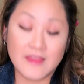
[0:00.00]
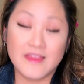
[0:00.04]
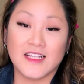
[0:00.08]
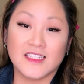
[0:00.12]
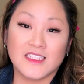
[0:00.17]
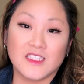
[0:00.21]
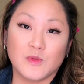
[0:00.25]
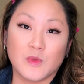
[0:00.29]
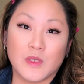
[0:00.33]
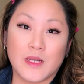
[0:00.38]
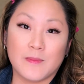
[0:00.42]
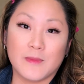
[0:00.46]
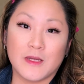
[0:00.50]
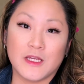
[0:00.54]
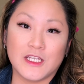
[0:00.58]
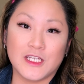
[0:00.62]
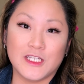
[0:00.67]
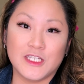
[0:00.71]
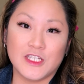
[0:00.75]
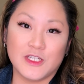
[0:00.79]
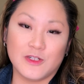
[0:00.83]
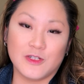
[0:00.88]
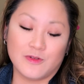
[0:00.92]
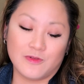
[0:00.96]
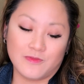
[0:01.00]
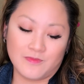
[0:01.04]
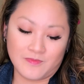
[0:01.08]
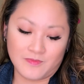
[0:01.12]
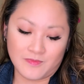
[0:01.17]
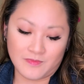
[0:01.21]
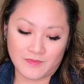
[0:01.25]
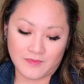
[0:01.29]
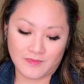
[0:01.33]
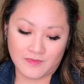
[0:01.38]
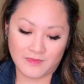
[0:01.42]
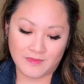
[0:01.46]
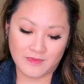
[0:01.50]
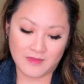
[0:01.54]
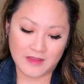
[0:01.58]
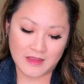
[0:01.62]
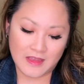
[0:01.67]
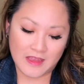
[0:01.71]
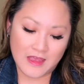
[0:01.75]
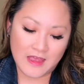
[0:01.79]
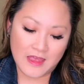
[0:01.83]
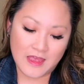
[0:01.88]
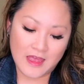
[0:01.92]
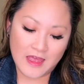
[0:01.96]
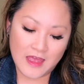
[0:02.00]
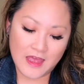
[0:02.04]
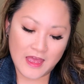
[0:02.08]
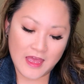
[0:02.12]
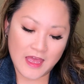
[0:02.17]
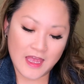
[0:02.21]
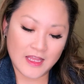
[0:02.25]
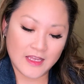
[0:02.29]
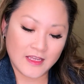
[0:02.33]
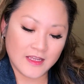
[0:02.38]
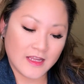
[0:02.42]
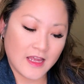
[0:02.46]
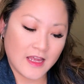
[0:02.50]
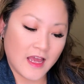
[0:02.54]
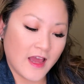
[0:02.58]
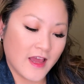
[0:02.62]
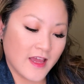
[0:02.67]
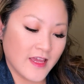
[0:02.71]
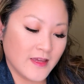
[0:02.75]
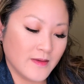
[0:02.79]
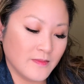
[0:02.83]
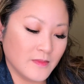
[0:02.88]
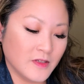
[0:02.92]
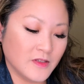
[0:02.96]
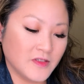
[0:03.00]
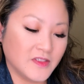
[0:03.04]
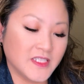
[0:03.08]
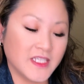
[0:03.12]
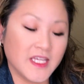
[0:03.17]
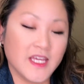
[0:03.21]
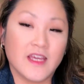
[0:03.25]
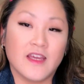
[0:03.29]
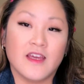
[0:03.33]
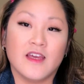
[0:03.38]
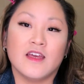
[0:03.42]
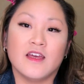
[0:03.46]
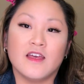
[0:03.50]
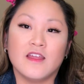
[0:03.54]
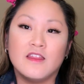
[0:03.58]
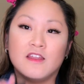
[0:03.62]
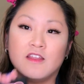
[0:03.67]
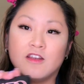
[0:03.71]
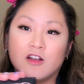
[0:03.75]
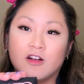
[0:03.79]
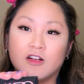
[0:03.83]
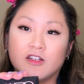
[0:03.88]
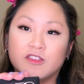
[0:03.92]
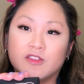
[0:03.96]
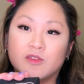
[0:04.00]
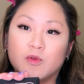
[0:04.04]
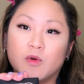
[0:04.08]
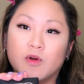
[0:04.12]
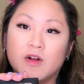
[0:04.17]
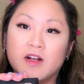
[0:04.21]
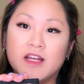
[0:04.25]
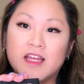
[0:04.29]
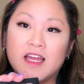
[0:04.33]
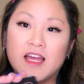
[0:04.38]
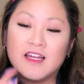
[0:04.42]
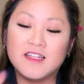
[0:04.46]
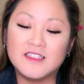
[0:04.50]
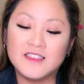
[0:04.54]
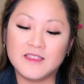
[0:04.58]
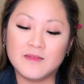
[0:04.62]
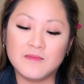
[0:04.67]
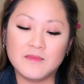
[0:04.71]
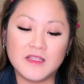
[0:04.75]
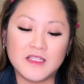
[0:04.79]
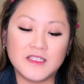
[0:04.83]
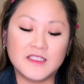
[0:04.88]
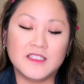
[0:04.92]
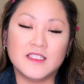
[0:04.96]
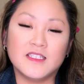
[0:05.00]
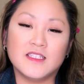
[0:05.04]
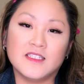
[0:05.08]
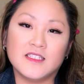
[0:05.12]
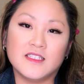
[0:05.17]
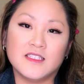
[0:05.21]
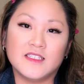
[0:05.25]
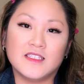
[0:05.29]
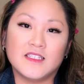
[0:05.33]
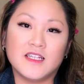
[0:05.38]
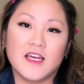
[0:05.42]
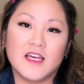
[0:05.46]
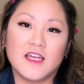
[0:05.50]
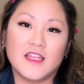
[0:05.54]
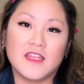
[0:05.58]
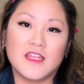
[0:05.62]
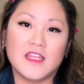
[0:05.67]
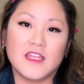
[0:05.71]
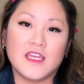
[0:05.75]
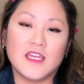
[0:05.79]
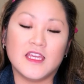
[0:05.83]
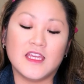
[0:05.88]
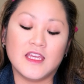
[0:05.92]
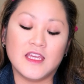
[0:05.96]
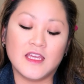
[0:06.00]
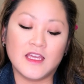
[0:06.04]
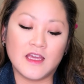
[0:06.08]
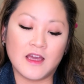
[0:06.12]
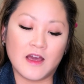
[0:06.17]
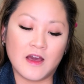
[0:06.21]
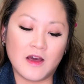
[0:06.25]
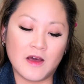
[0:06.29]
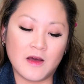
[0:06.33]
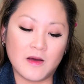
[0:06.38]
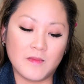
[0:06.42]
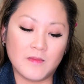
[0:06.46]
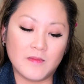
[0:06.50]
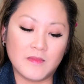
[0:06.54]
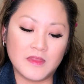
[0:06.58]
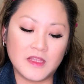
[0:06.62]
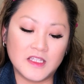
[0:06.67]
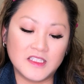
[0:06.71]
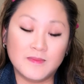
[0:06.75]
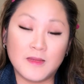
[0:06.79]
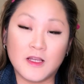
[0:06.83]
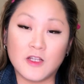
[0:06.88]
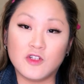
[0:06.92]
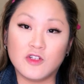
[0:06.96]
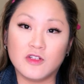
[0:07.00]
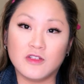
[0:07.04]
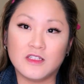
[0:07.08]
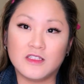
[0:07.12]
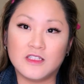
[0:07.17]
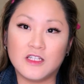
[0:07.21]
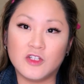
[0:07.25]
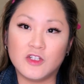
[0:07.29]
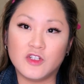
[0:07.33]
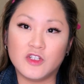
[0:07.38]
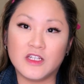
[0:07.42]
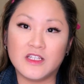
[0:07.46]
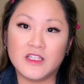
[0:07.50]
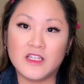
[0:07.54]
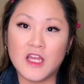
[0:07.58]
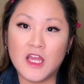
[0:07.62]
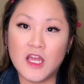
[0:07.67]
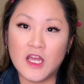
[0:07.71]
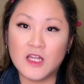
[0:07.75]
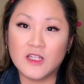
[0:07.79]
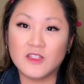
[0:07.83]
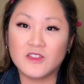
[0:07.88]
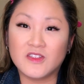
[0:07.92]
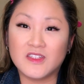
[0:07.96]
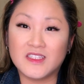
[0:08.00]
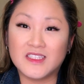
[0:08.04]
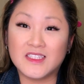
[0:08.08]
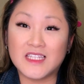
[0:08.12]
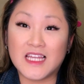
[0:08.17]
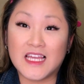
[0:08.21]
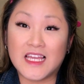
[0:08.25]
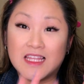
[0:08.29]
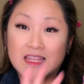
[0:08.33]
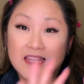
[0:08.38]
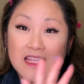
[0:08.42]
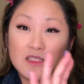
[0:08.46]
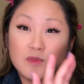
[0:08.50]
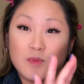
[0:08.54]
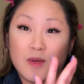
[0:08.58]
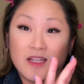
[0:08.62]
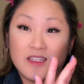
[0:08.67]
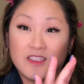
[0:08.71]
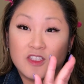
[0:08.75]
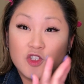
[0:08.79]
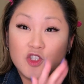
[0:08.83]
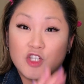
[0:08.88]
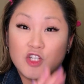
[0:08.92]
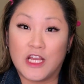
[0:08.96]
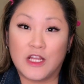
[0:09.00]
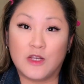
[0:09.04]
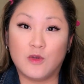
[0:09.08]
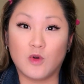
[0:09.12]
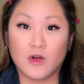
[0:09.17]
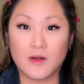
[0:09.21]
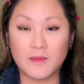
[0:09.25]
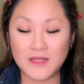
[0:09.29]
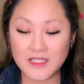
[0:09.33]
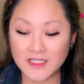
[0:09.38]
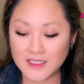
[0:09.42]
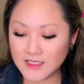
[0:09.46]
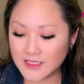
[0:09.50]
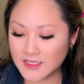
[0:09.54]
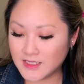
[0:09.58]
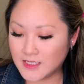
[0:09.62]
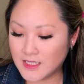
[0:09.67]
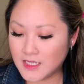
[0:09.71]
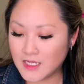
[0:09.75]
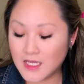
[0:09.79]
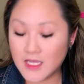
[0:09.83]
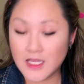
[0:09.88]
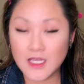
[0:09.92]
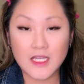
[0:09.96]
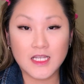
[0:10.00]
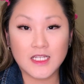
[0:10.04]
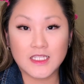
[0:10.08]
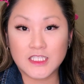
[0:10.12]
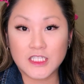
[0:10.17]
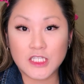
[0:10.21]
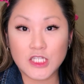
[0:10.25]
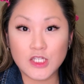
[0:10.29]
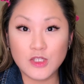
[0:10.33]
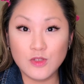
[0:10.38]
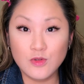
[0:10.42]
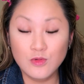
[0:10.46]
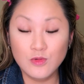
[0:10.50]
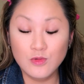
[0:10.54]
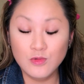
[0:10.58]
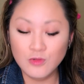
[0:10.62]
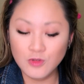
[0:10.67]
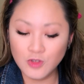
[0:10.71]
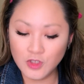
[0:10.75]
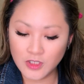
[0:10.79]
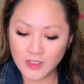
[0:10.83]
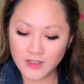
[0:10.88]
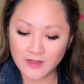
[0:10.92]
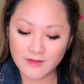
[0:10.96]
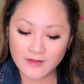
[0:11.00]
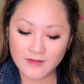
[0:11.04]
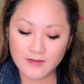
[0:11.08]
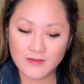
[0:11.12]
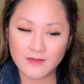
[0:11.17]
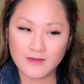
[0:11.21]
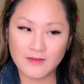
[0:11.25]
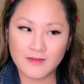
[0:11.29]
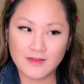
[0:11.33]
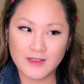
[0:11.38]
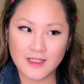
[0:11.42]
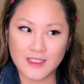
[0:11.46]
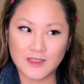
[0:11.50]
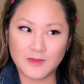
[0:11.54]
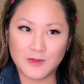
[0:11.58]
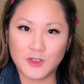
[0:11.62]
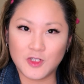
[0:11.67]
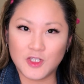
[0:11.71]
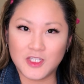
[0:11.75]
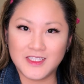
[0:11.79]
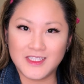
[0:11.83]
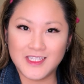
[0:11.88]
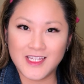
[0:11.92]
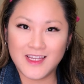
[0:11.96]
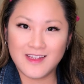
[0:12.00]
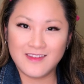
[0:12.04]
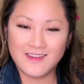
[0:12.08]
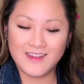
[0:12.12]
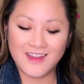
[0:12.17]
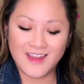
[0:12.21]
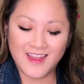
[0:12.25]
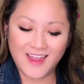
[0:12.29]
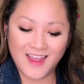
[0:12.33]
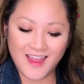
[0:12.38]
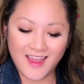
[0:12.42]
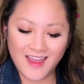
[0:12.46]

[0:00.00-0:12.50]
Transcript: that's what I'm gonna do. And I am using the NARS Orgasm. This is the special edition, so it's like, that's why it's ginormous. It's huge. That's what she said.